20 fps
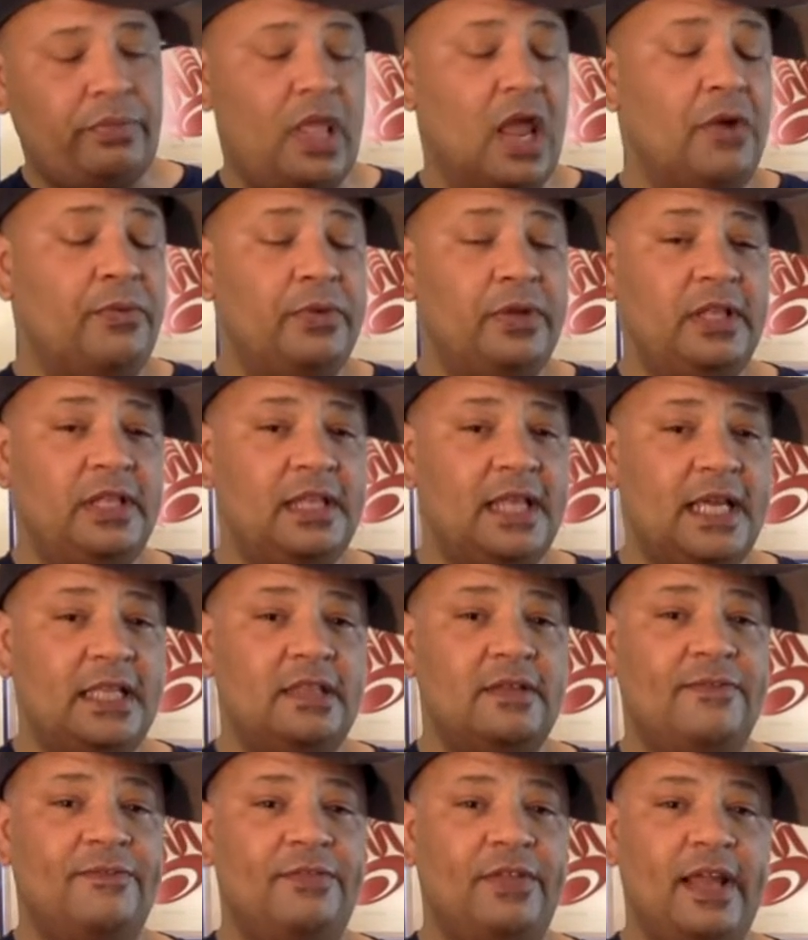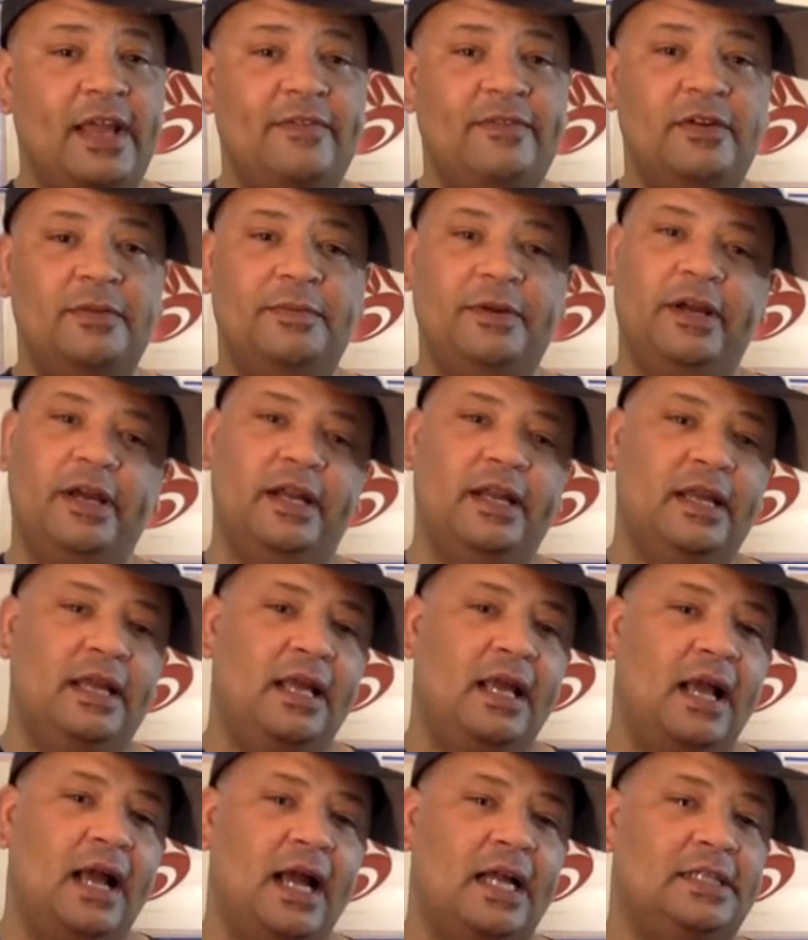I really like the flavor, but
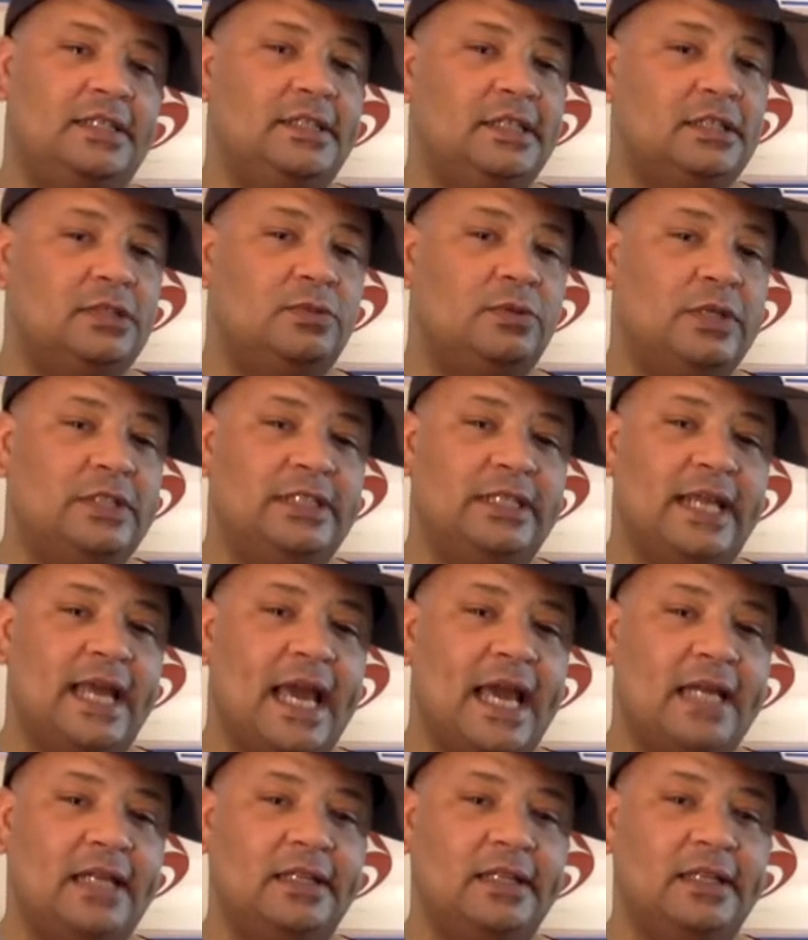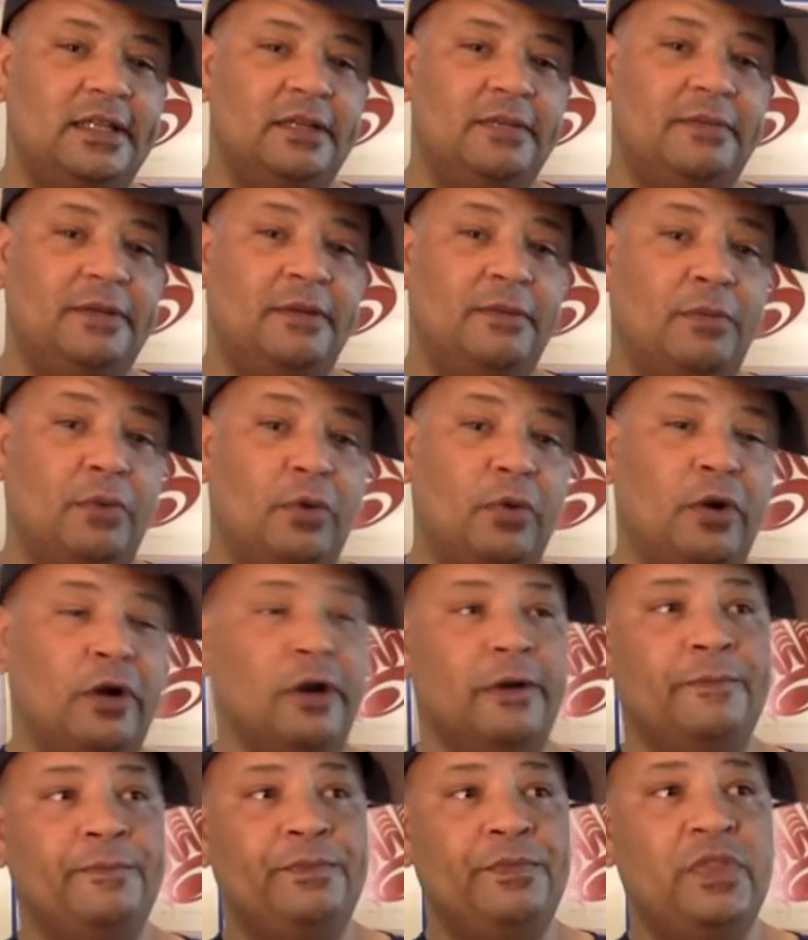I just wish it had a little bit
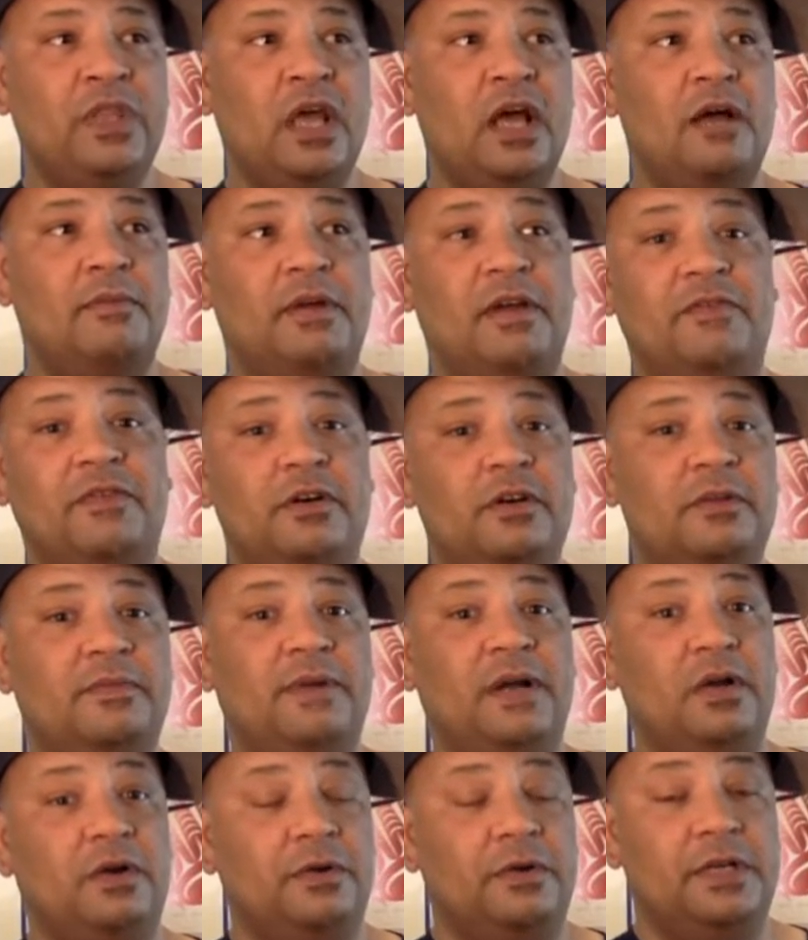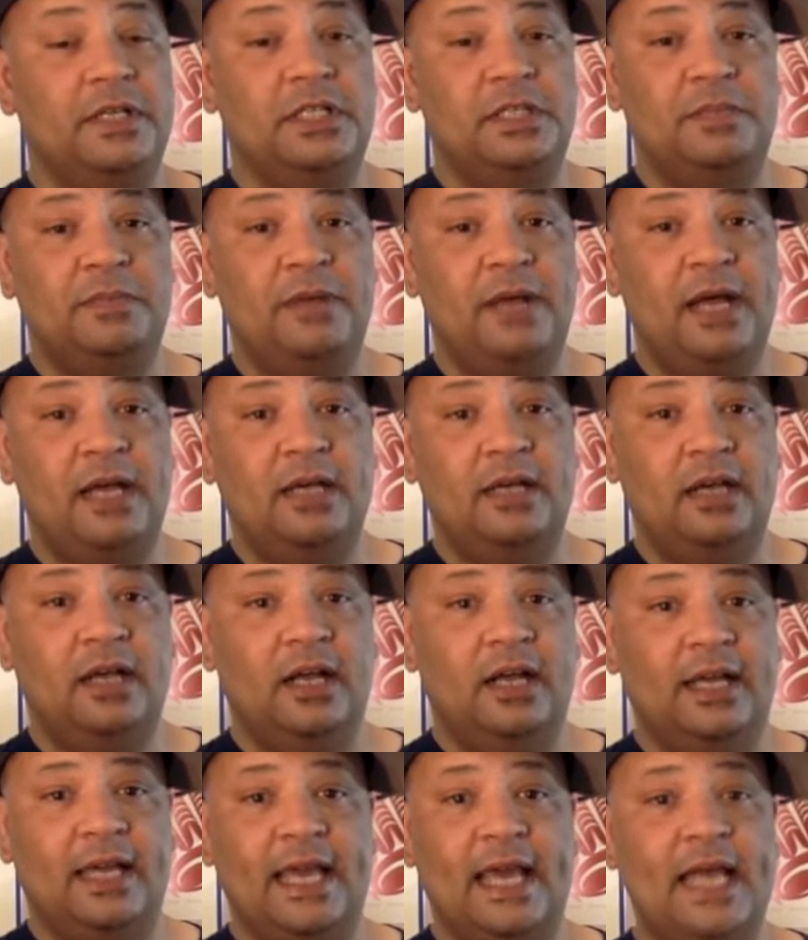more. Um, I've heard about green spot
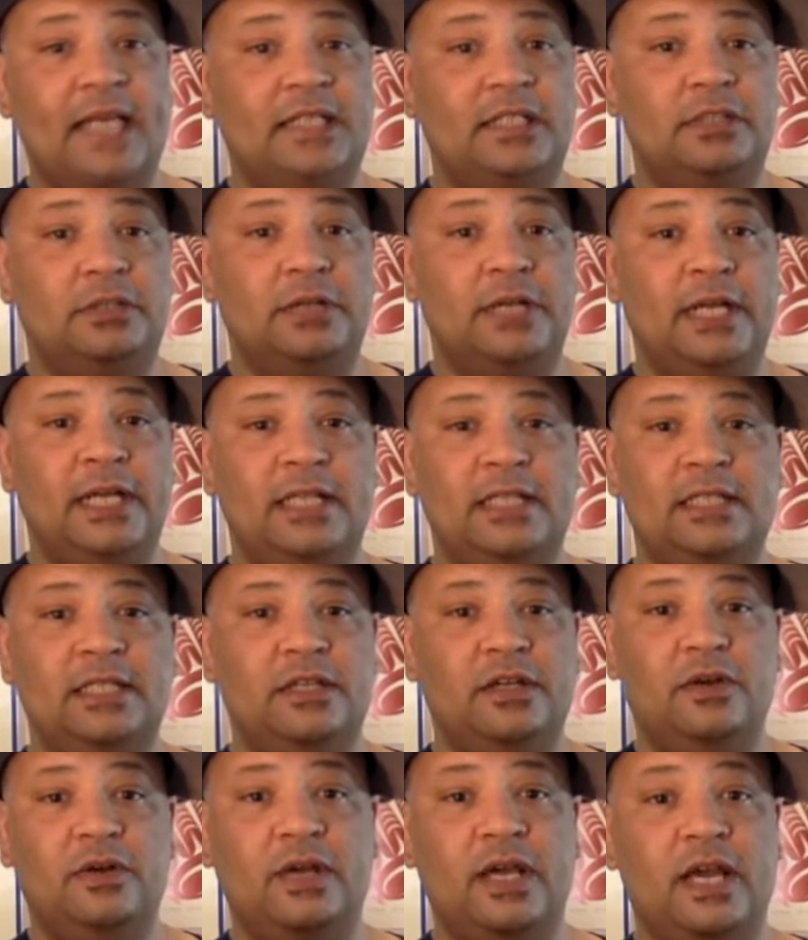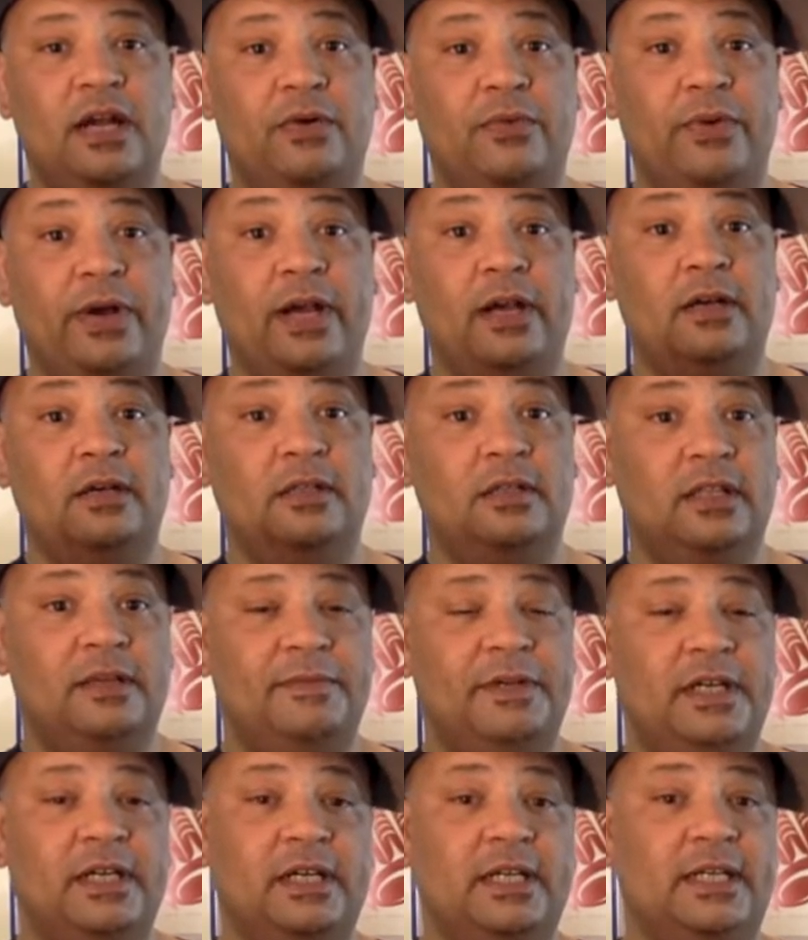uh, cask strengths, you know, kind of rare
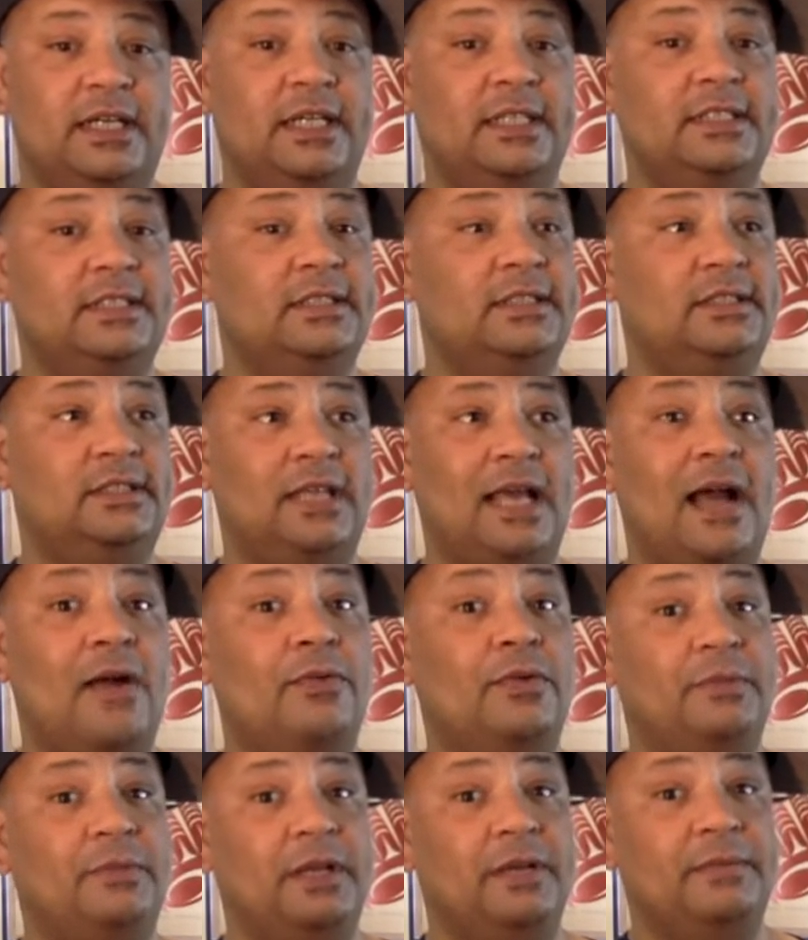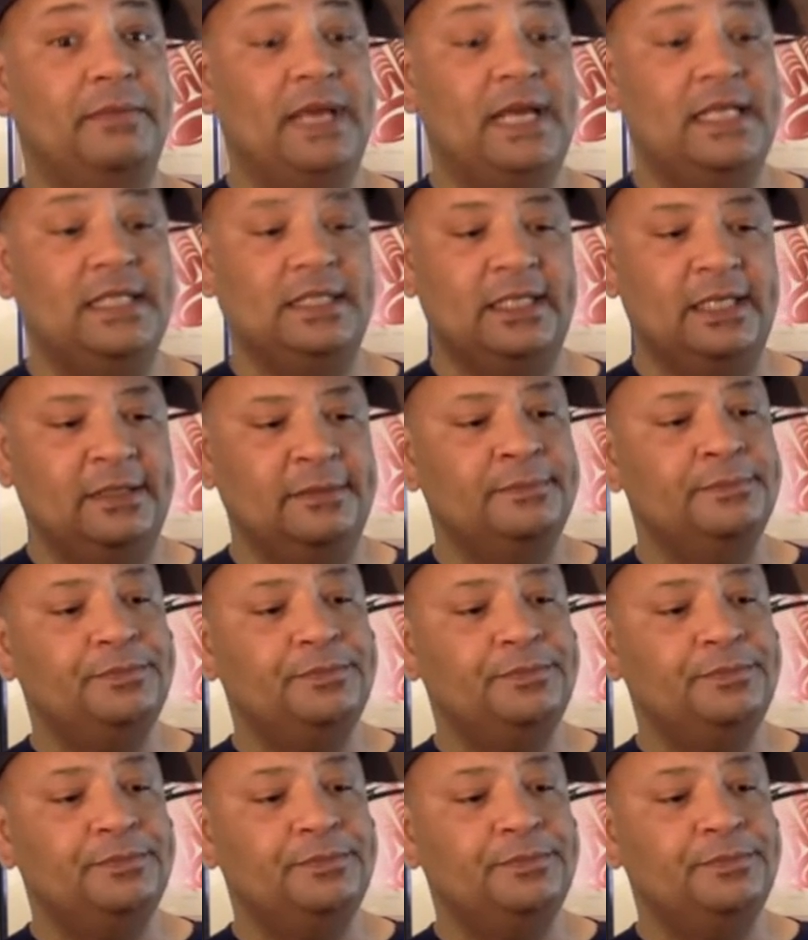limited editions. That would be amazing.